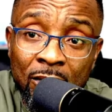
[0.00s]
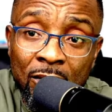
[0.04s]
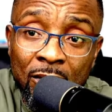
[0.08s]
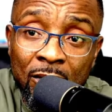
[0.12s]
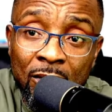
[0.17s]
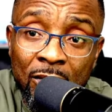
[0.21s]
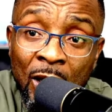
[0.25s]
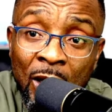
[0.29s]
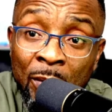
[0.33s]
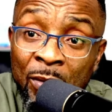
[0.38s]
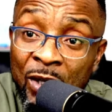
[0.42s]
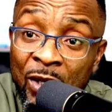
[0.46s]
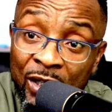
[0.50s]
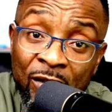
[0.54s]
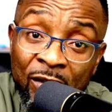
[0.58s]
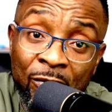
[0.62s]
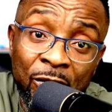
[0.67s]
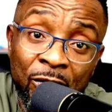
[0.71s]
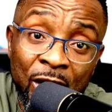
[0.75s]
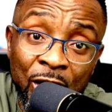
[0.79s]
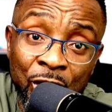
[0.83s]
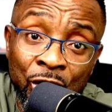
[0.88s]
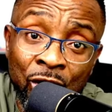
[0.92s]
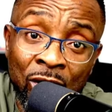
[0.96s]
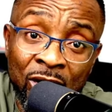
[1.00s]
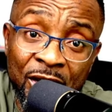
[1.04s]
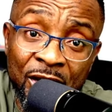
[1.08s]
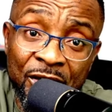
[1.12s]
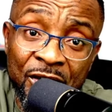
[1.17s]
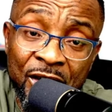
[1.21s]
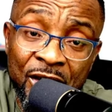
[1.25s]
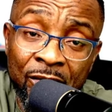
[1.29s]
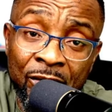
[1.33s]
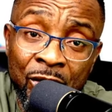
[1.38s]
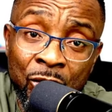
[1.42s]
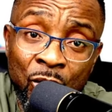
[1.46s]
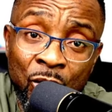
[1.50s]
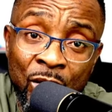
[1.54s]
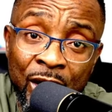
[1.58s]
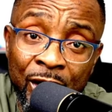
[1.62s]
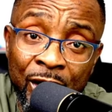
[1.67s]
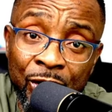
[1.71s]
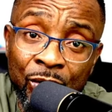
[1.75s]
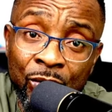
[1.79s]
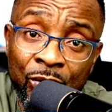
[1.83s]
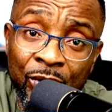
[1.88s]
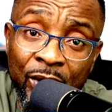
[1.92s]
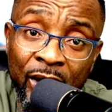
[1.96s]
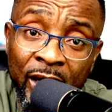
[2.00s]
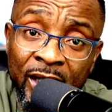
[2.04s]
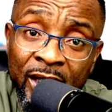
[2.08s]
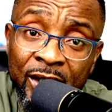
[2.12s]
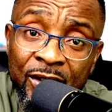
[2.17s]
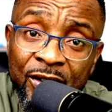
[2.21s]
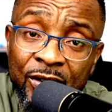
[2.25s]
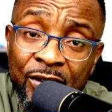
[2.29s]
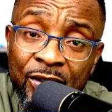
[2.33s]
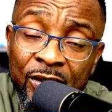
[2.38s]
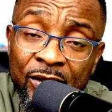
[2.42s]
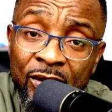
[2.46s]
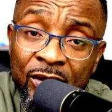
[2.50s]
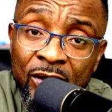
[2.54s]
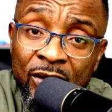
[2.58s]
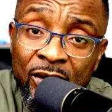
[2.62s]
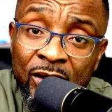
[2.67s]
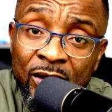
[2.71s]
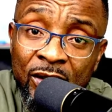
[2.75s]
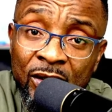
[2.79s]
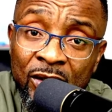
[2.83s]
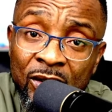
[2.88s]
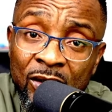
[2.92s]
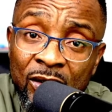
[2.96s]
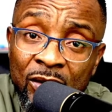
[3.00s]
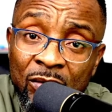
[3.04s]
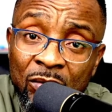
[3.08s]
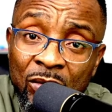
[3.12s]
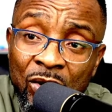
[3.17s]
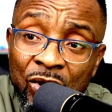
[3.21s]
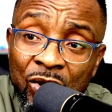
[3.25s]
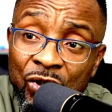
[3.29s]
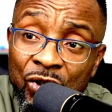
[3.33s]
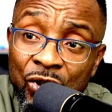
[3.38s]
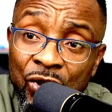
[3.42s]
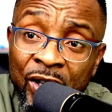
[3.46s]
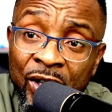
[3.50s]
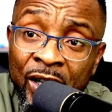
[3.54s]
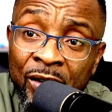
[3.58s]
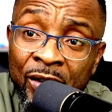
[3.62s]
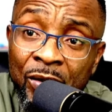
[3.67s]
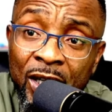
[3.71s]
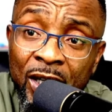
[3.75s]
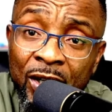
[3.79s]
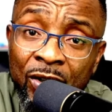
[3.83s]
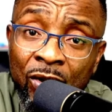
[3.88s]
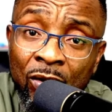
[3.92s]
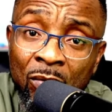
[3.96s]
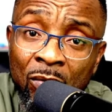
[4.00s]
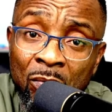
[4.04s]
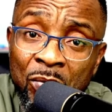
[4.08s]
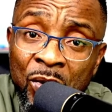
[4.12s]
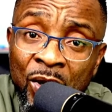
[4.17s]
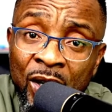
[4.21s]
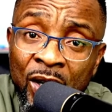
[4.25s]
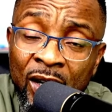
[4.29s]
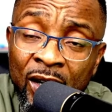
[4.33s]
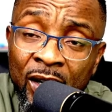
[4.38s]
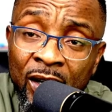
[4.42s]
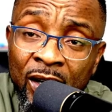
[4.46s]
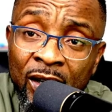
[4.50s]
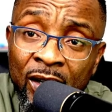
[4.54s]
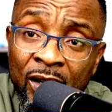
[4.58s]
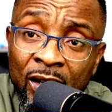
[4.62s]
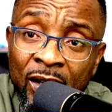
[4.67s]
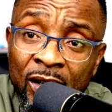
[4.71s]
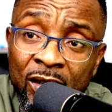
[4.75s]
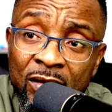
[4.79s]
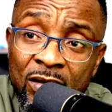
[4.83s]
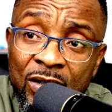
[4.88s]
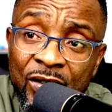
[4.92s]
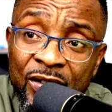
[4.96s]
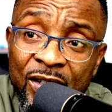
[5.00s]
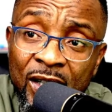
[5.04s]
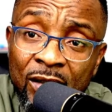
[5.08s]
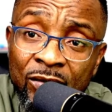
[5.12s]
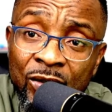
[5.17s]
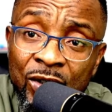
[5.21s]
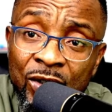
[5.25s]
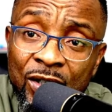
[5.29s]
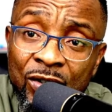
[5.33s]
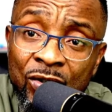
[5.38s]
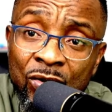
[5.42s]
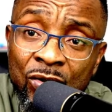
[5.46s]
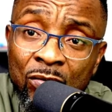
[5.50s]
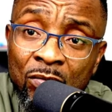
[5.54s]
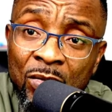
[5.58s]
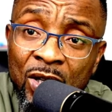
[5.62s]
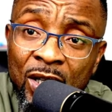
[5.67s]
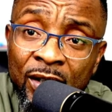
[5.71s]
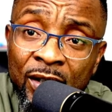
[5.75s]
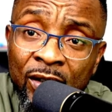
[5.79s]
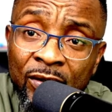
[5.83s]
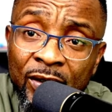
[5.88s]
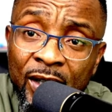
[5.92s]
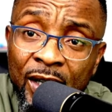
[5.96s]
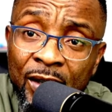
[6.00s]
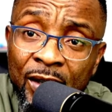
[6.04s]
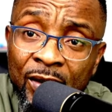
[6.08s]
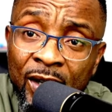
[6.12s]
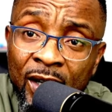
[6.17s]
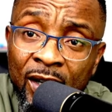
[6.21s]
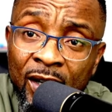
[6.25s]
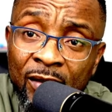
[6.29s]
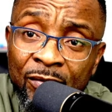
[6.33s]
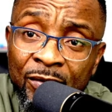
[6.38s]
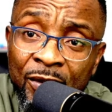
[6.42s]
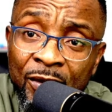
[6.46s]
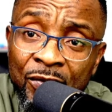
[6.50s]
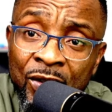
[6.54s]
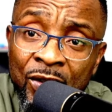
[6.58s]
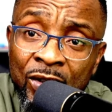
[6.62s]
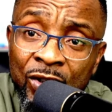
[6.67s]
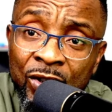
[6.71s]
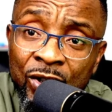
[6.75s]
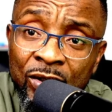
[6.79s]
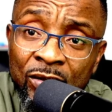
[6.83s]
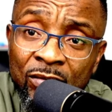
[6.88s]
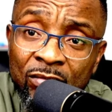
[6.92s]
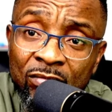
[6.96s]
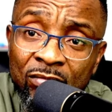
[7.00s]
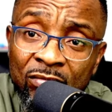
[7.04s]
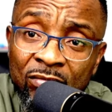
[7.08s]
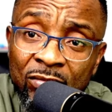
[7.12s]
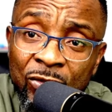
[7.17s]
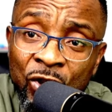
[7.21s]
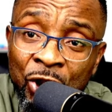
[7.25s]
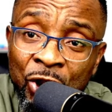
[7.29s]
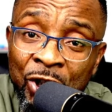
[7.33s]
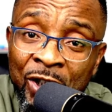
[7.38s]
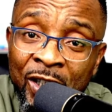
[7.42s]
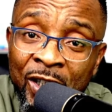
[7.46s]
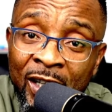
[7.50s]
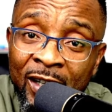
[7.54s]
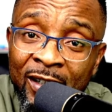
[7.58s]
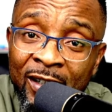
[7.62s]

I mean, inflation is everywhere though, right? Because you can't really compare 72 million naira 2015